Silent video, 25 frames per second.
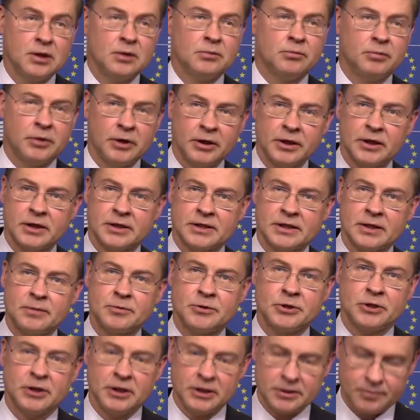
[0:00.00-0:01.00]
but
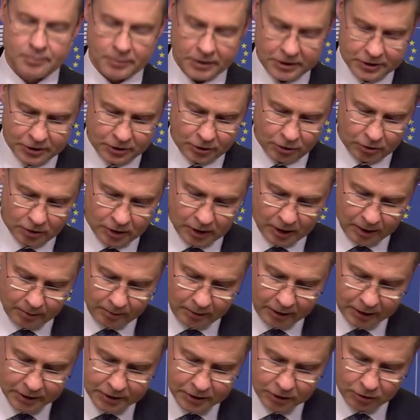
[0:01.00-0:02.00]
subsidies must not come
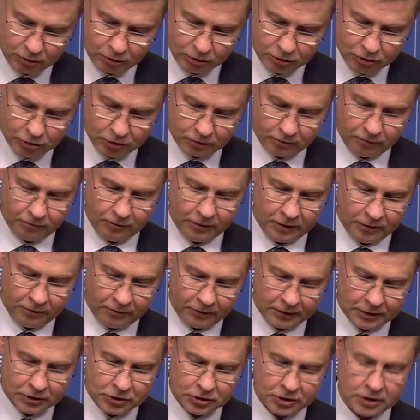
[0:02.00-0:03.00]
at the cost of
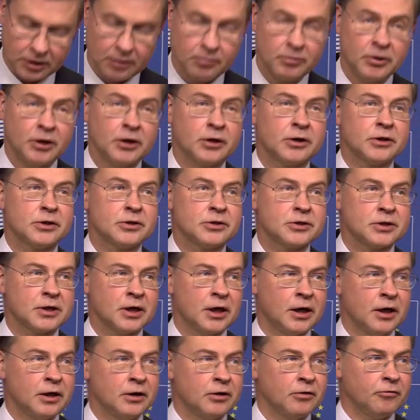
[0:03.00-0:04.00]
well-functioning markets
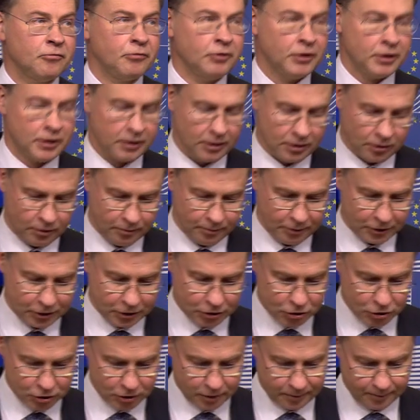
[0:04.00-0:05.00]
and fair
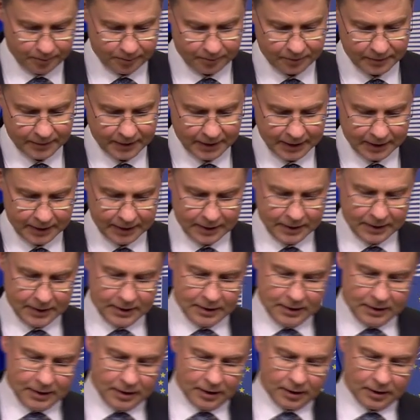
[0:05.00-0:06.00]
competition.
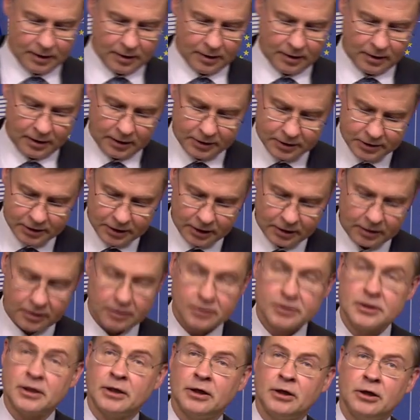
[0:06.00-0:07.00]
Instead,
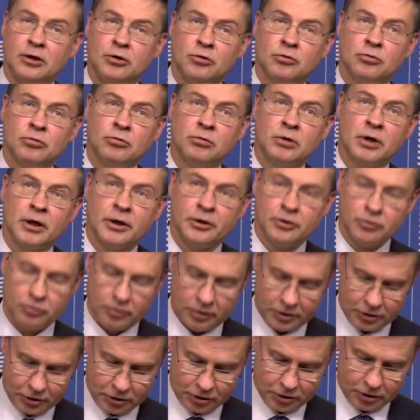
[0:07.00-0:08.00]
the EU and
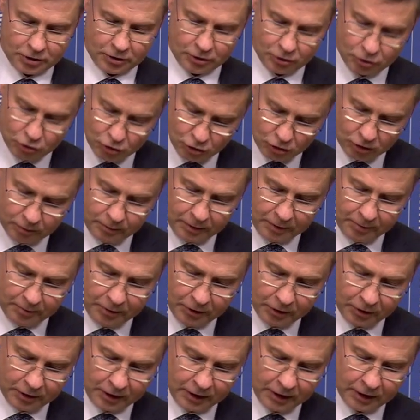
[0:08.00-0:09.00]
US should be
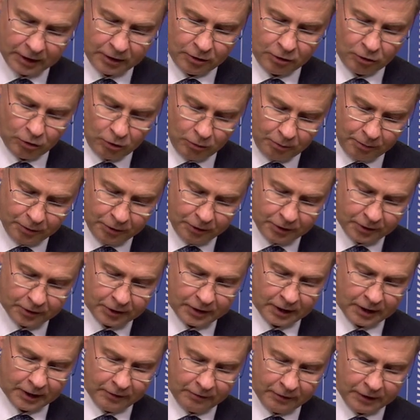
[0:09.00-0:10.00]
building an open,
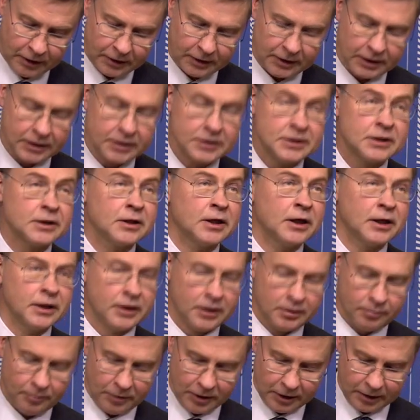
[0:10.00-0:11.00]
thriving
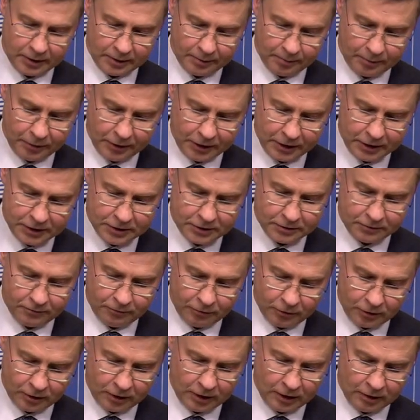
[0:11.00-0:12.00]
transatlantic marketplace
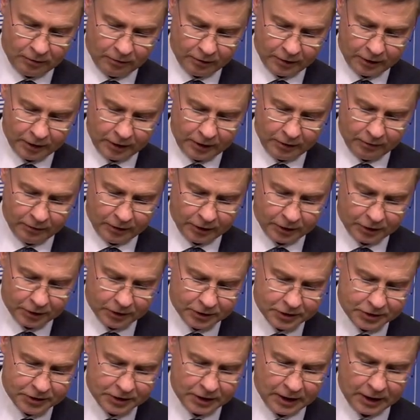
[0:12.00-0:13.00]
for our
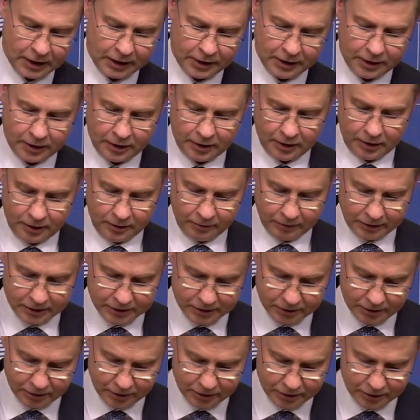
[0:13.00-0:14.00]
innovators and
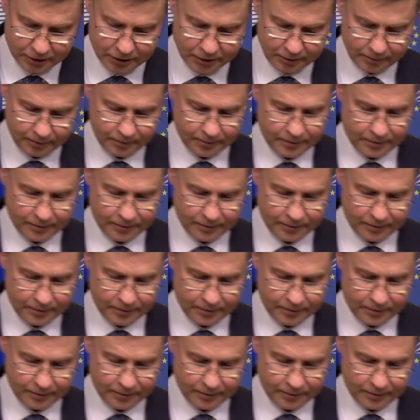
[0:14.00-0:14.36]
investors.